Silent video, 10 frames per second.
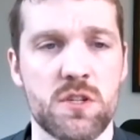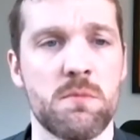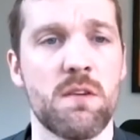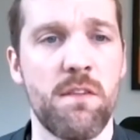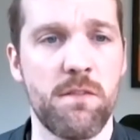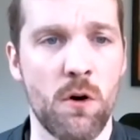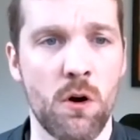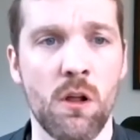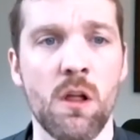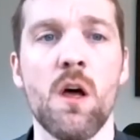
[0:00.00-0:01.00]

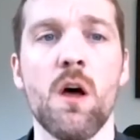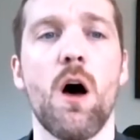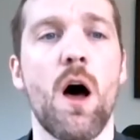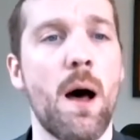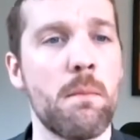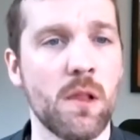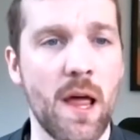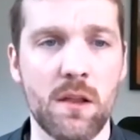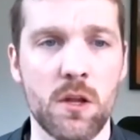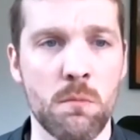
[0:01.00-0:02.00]
deferral.
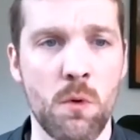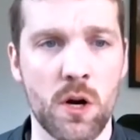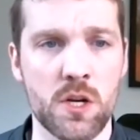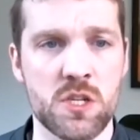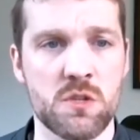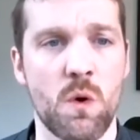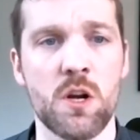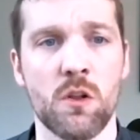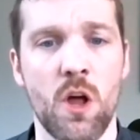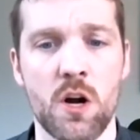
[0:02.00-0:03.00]
Likely your mortgage is one of
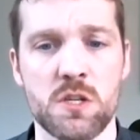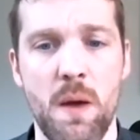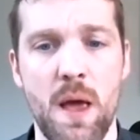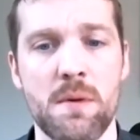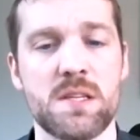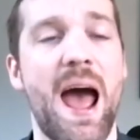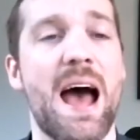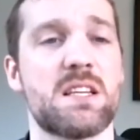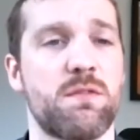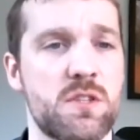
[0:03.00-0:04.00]
your largest payments.
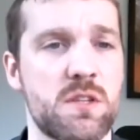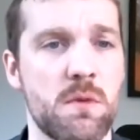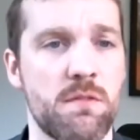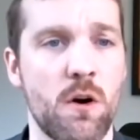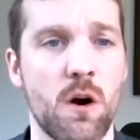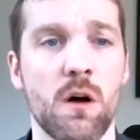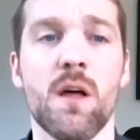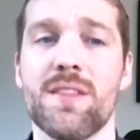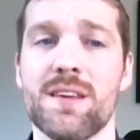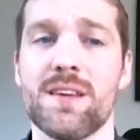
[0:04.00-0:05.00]
Ask for some deferral.
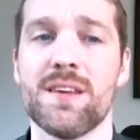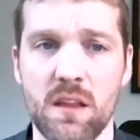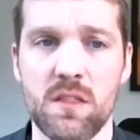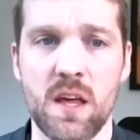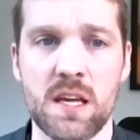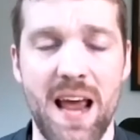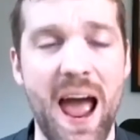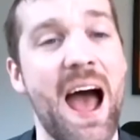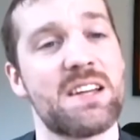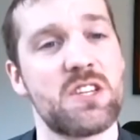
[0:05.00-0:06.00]
The second thing is
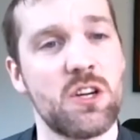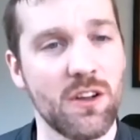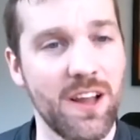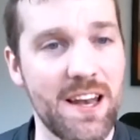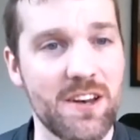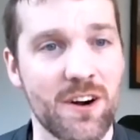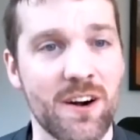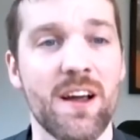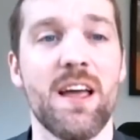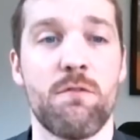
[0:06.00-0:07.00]
ask your lender,
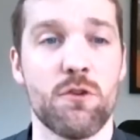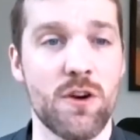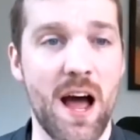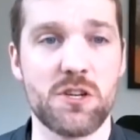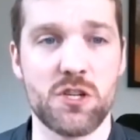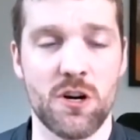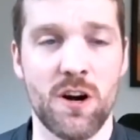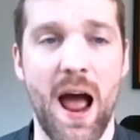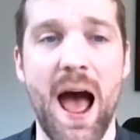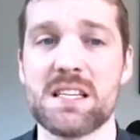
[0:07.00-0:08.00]
if you're not
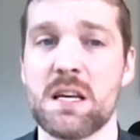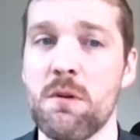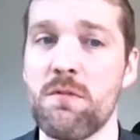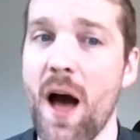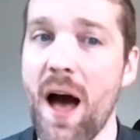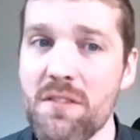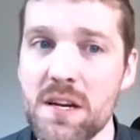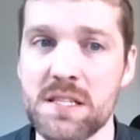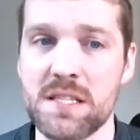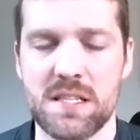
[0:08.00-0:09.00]
sure, ask him if you have an
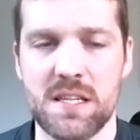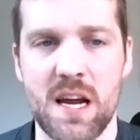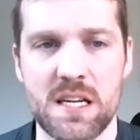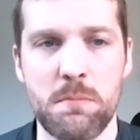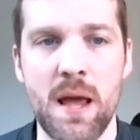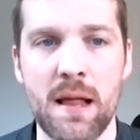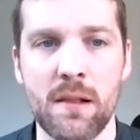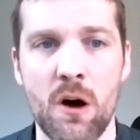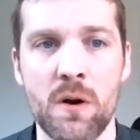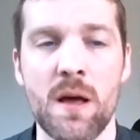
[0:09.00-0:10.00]
existing SBA
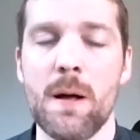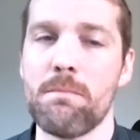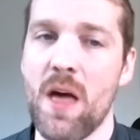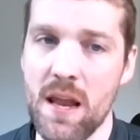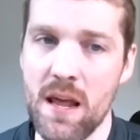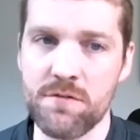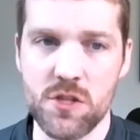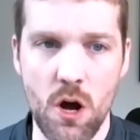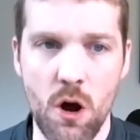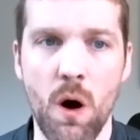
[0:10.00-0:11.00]
loan. And if
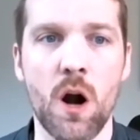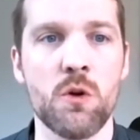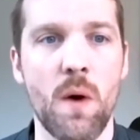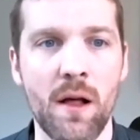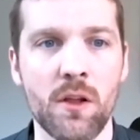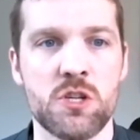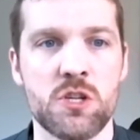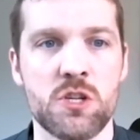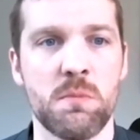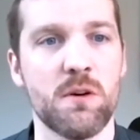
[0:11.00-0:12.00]
so, are you eligible
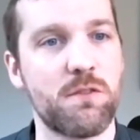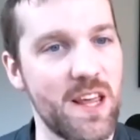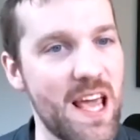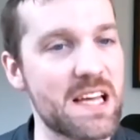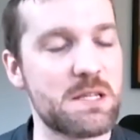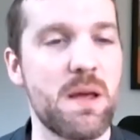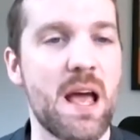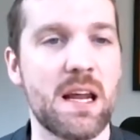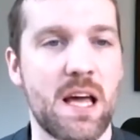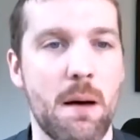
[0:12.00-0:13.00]
for the SBA
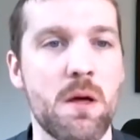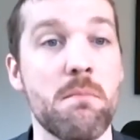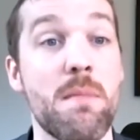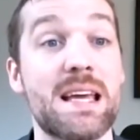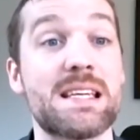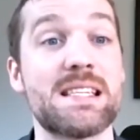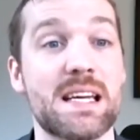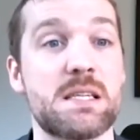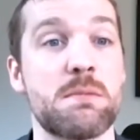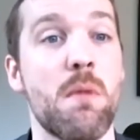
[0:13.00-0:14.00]
to come in and make
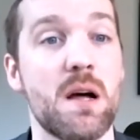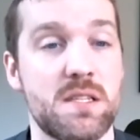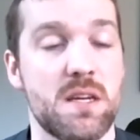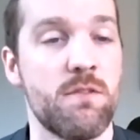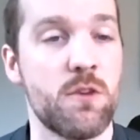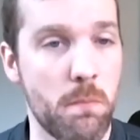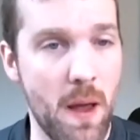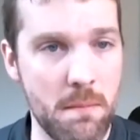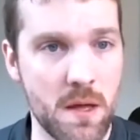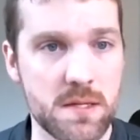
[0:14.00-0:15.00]
6 months of your
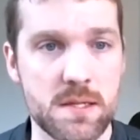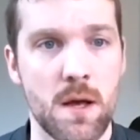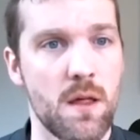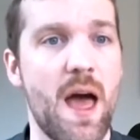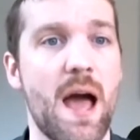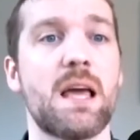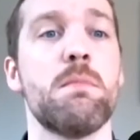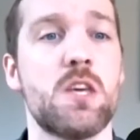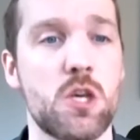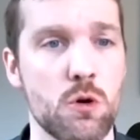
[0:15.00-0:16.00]
payments? That could be
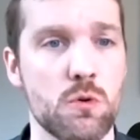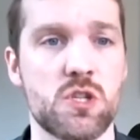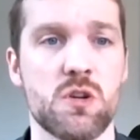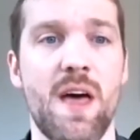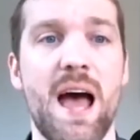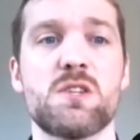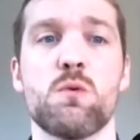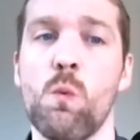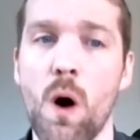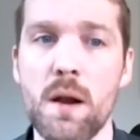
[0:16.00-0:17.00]
huge. So that's
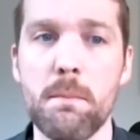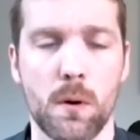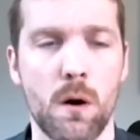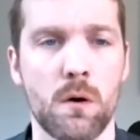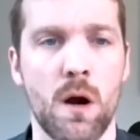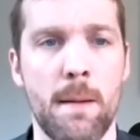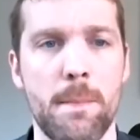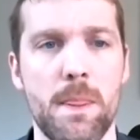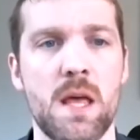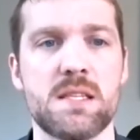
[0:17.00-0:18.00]
one program
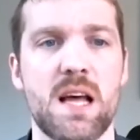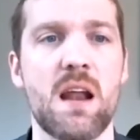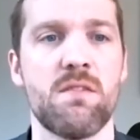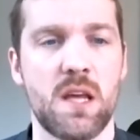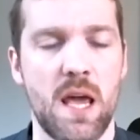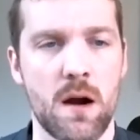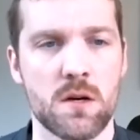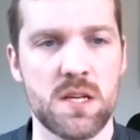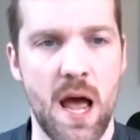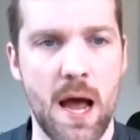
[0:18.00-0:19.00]
inside of the
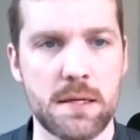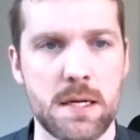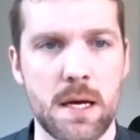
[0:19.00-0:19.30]
CARES Act